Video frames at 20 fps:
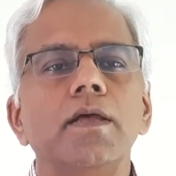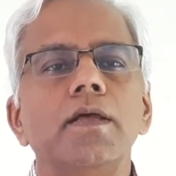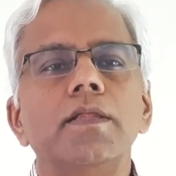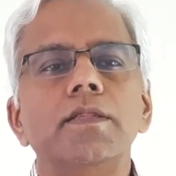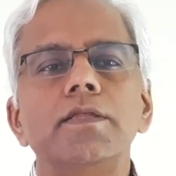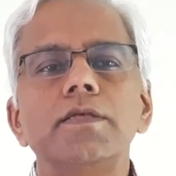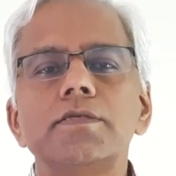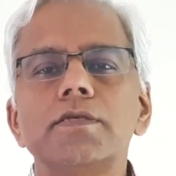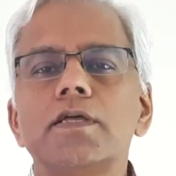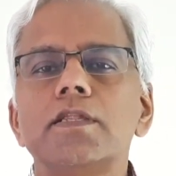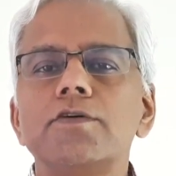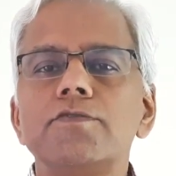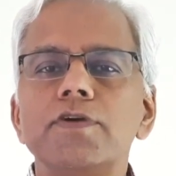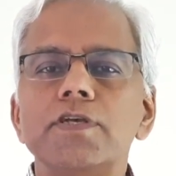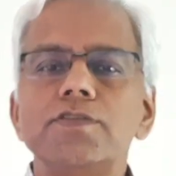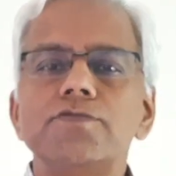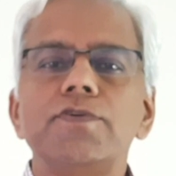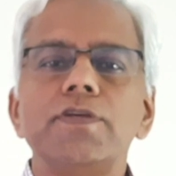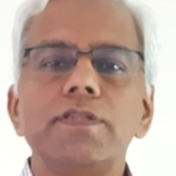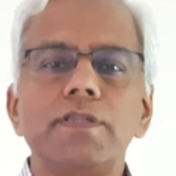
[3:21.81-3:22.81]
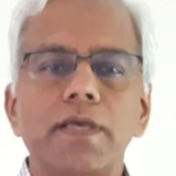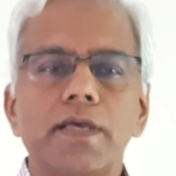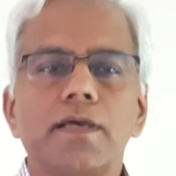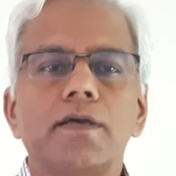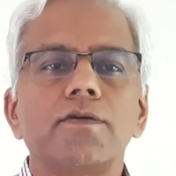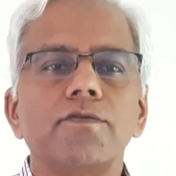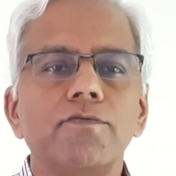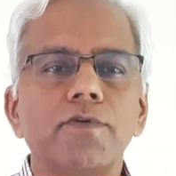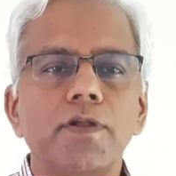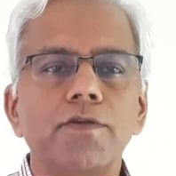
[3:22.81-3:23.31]
these are the ways we
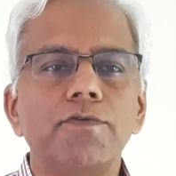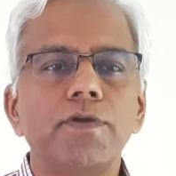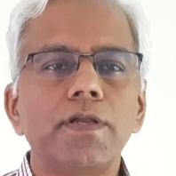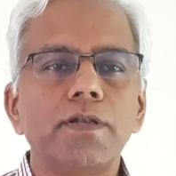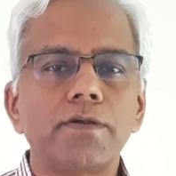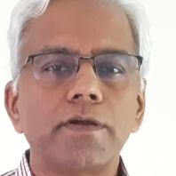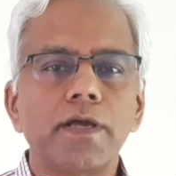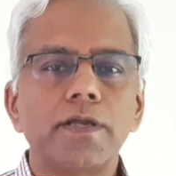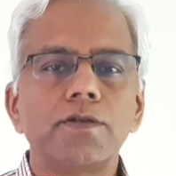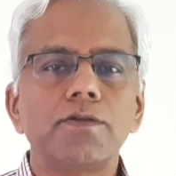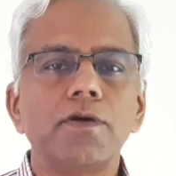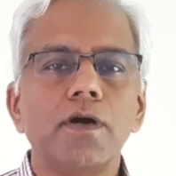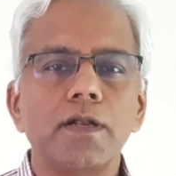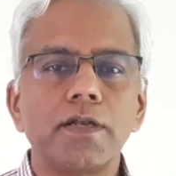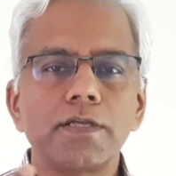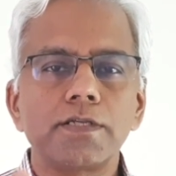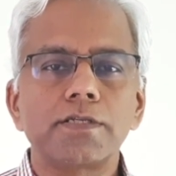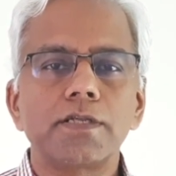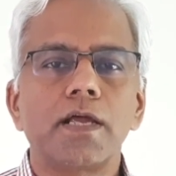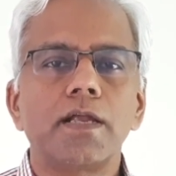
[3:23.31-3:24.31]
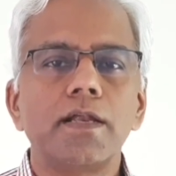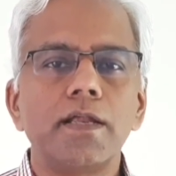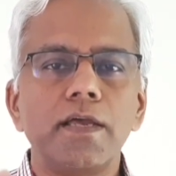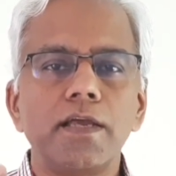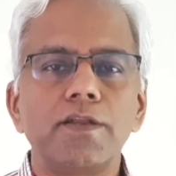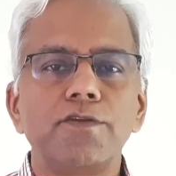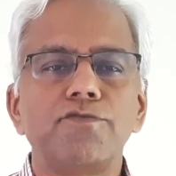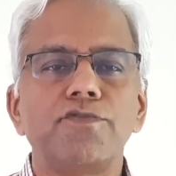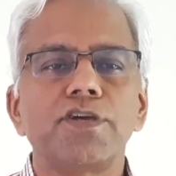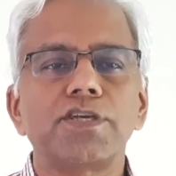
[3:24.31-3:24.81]
think when we try to understand an
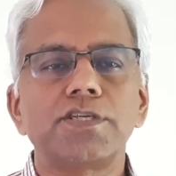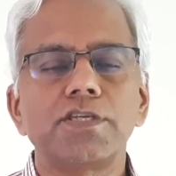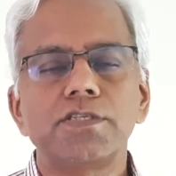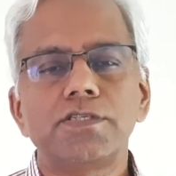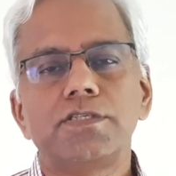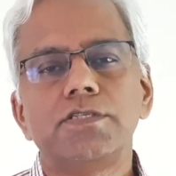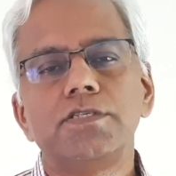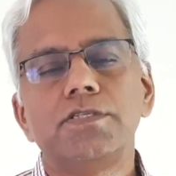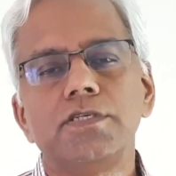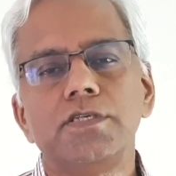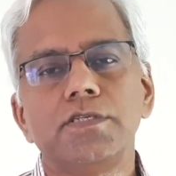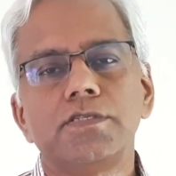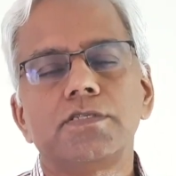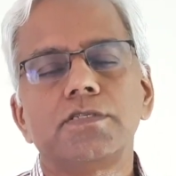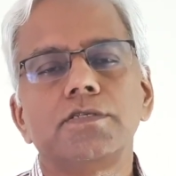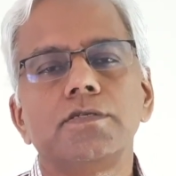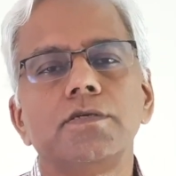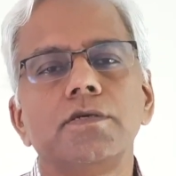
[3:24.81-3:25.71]
infectious disease,